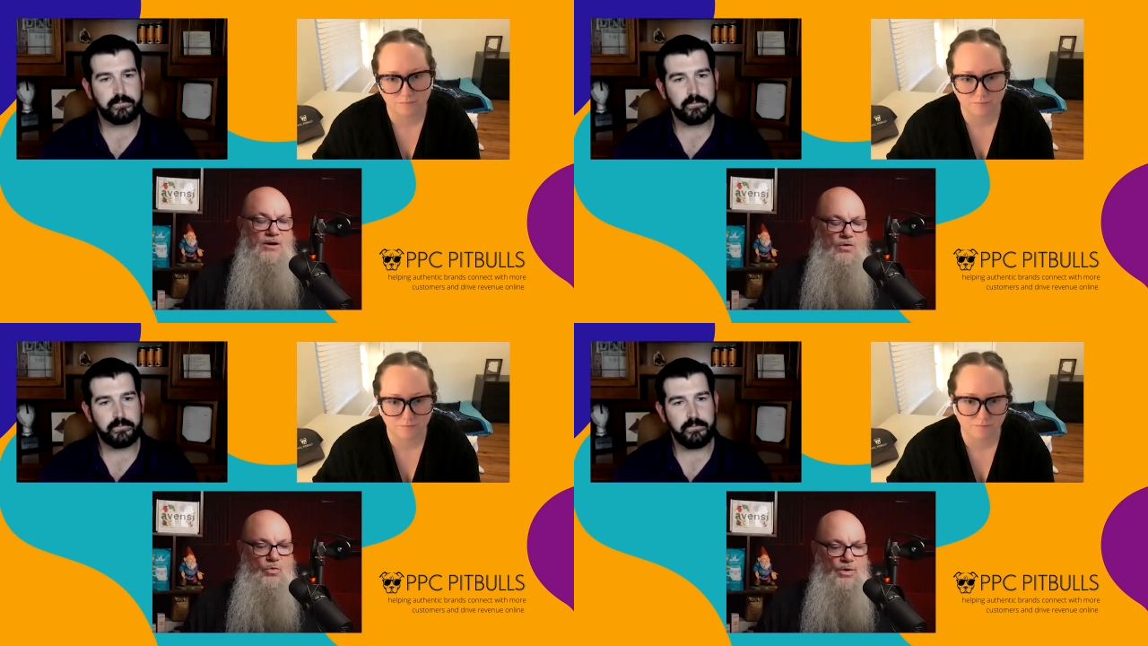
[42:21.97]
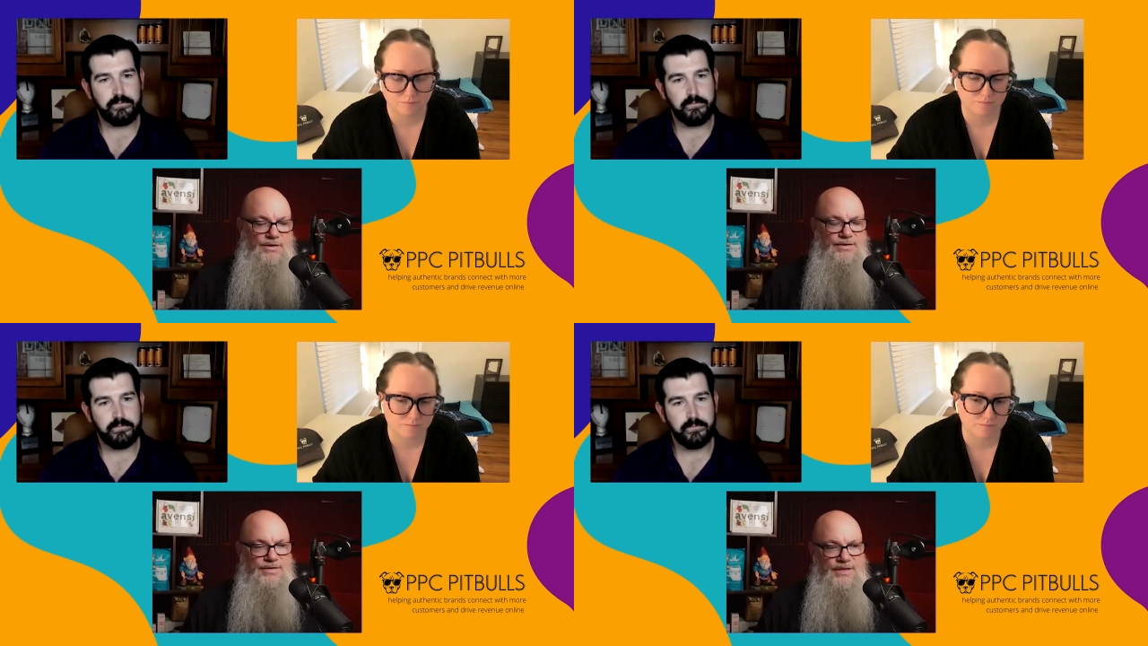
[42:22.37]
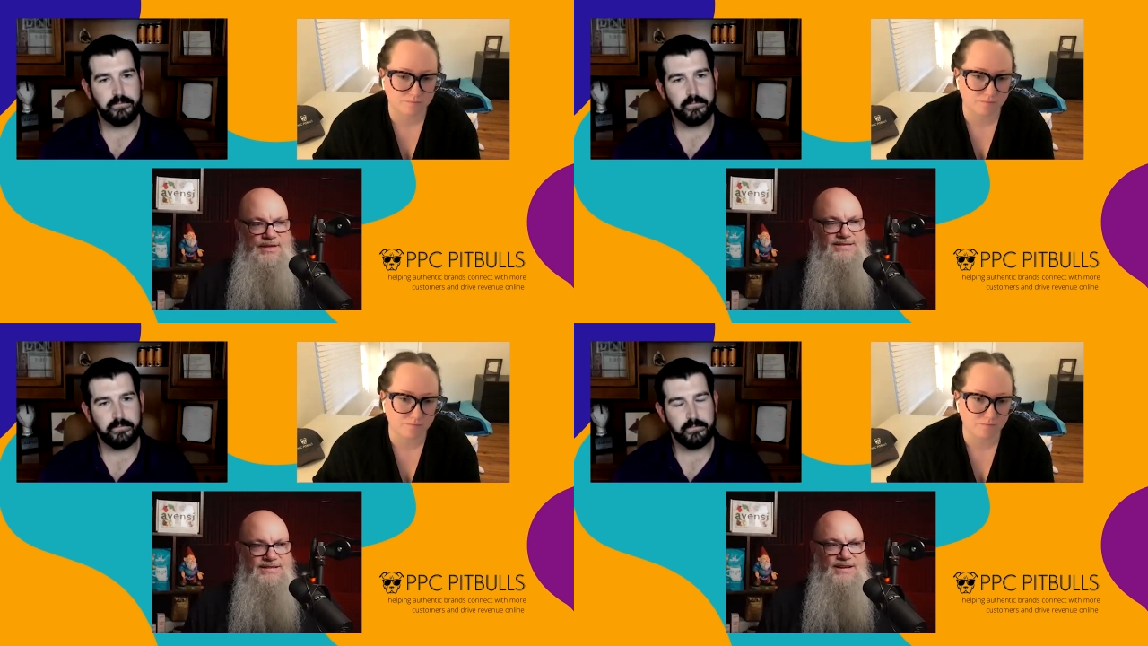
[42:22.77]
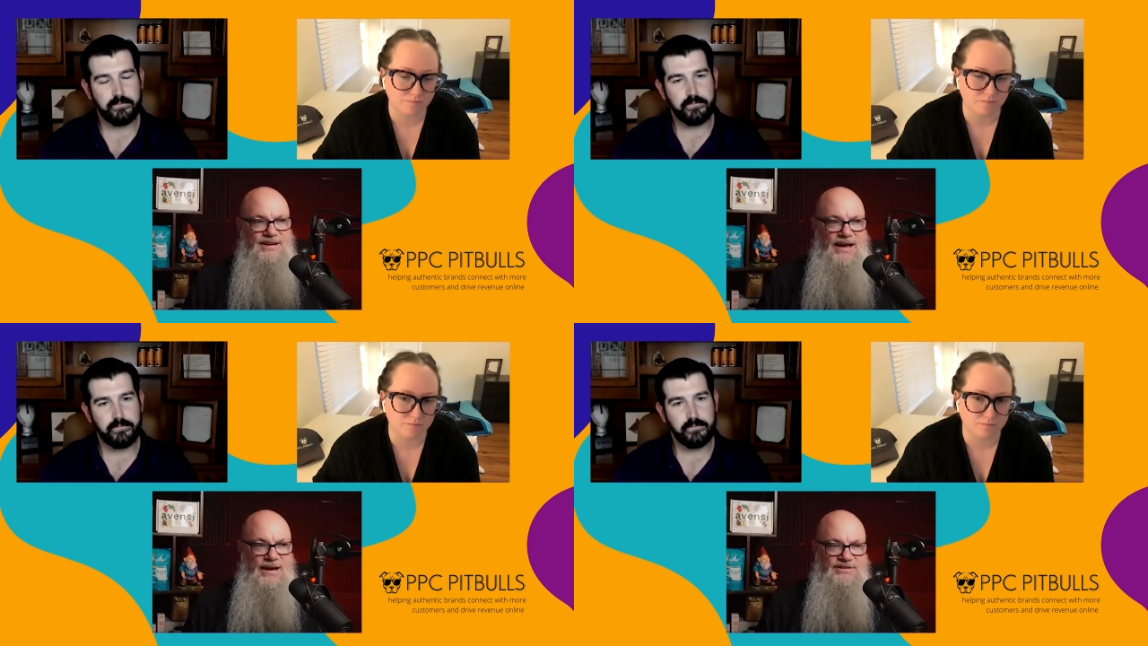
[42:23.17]
Speaker 1: one of the things that
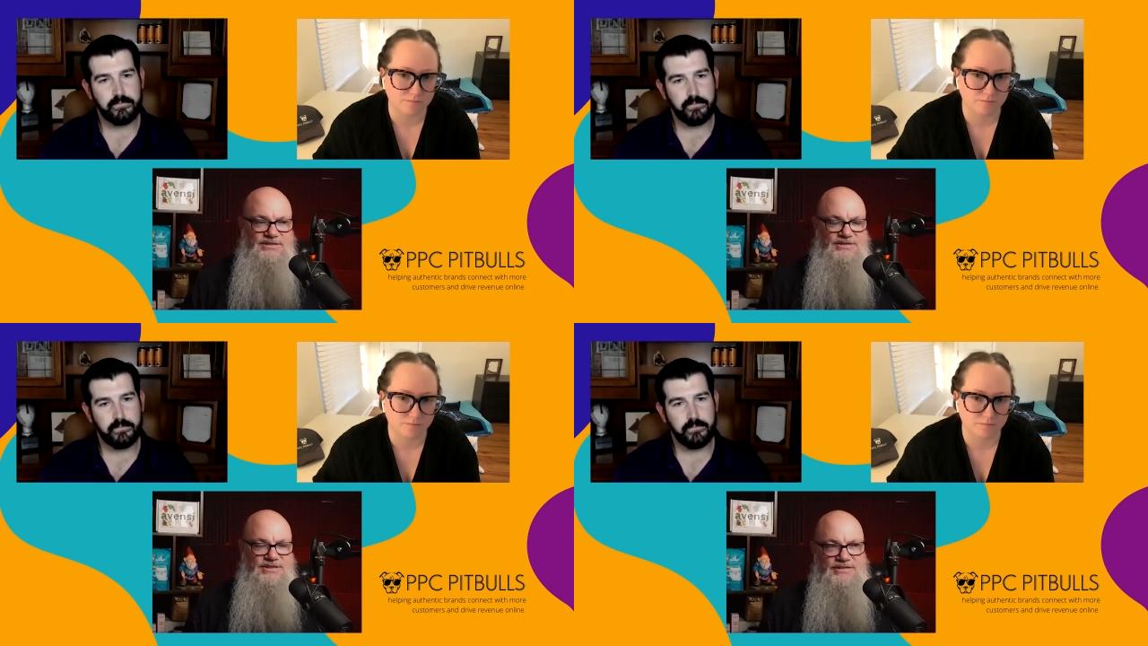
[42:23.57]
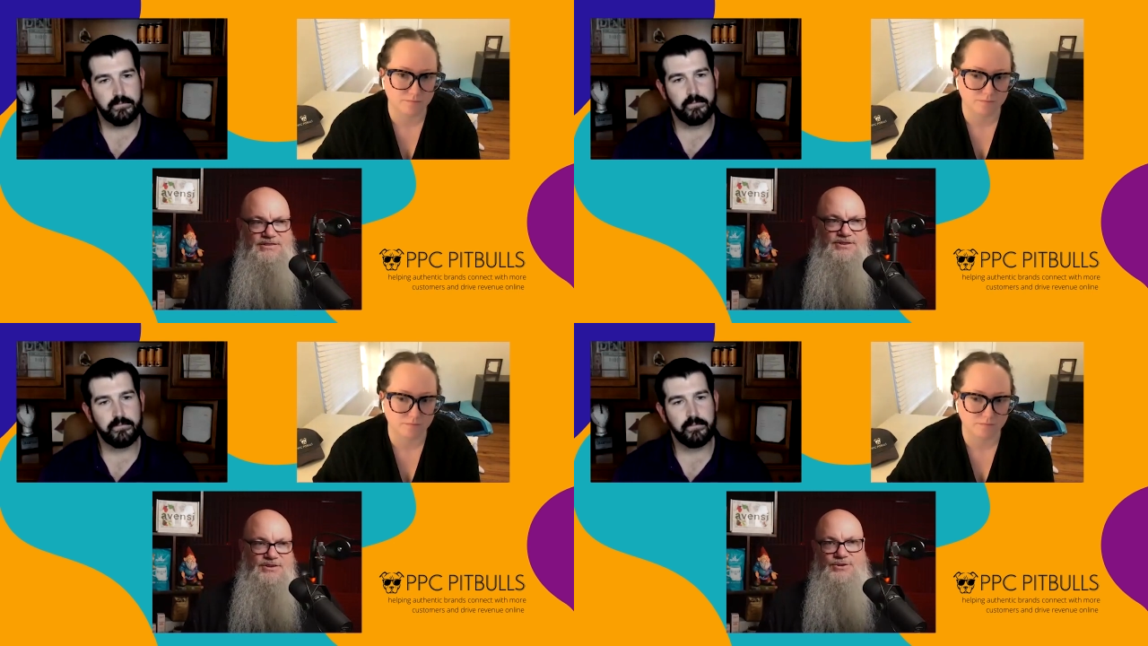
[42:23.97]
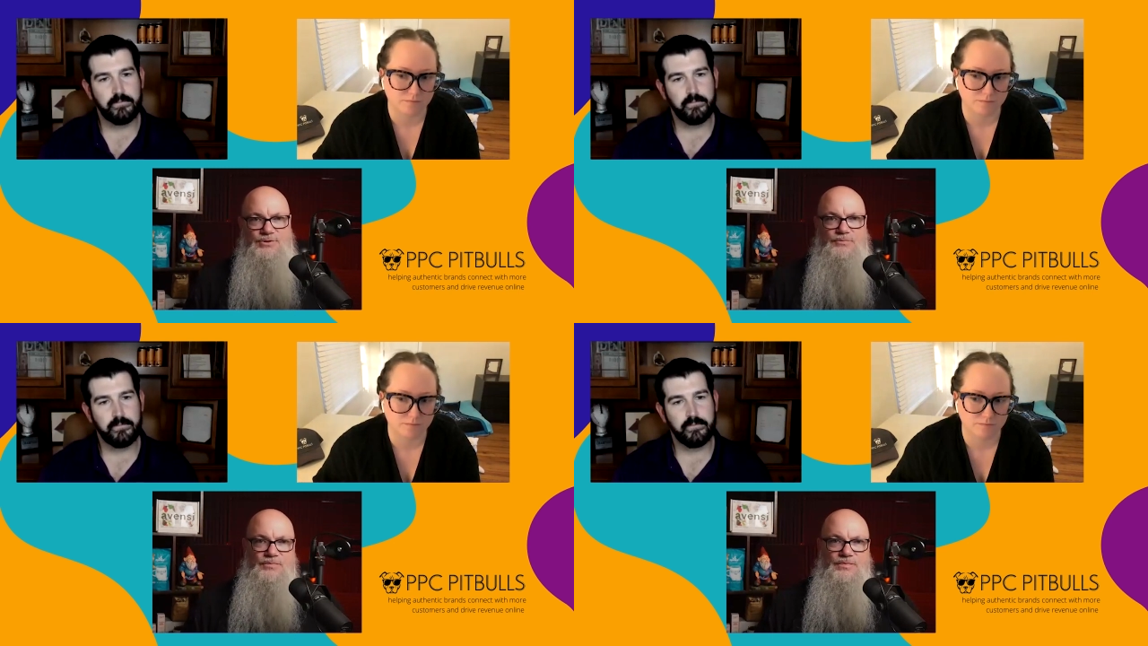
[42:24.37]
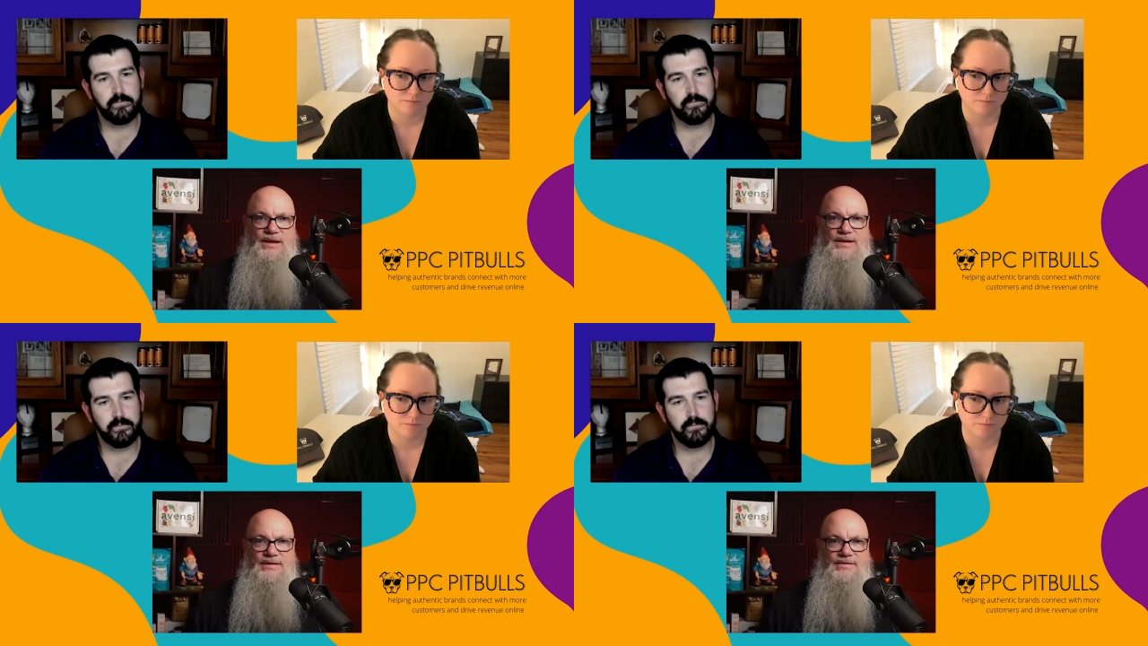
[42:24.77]
I would suggest you do
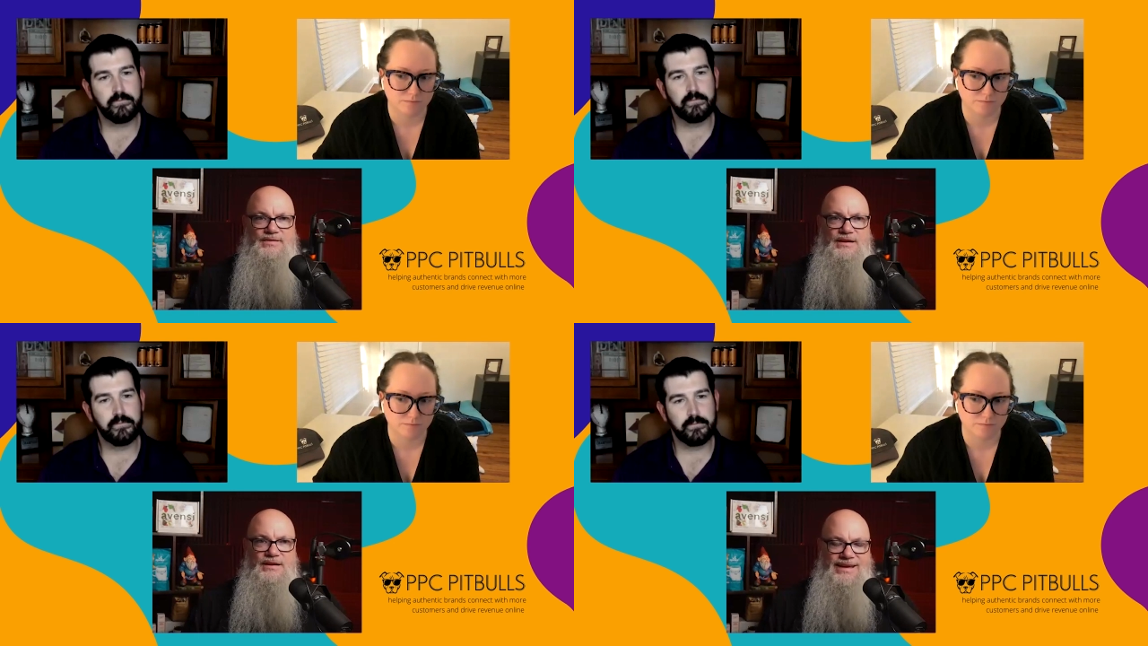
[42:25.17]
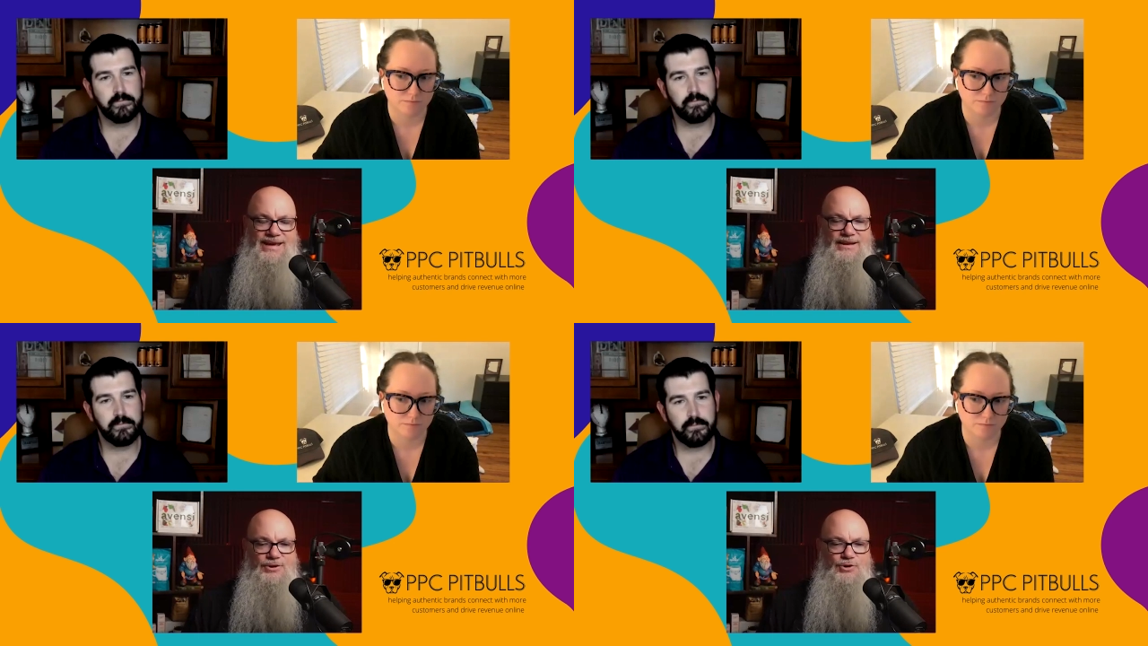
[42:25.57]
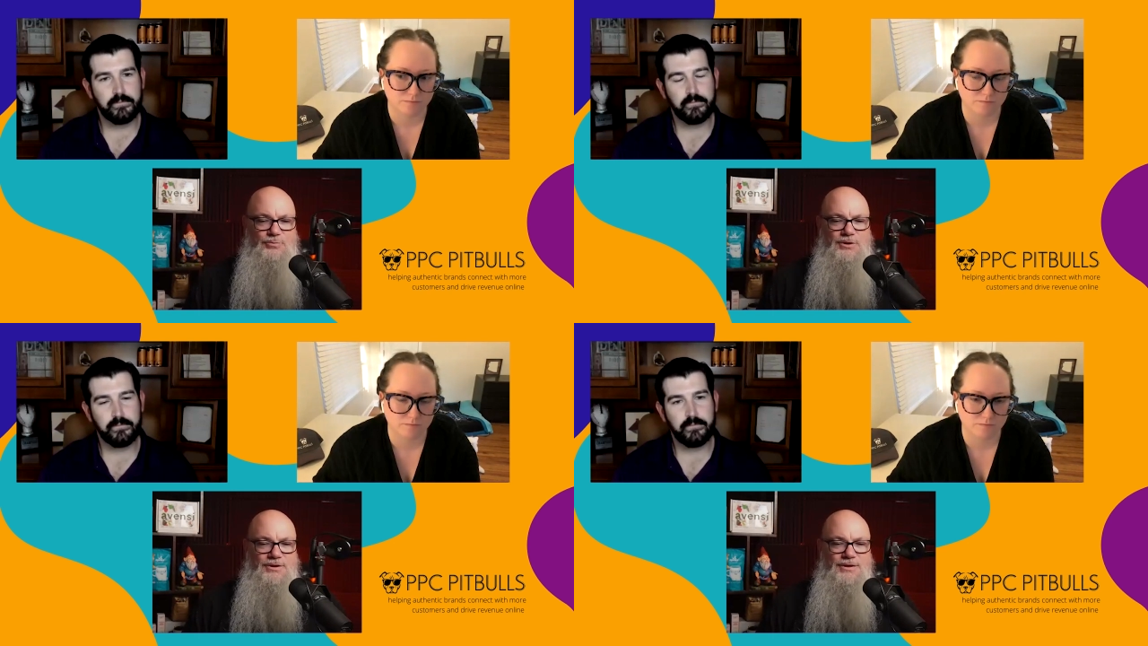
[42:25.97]
is get Loom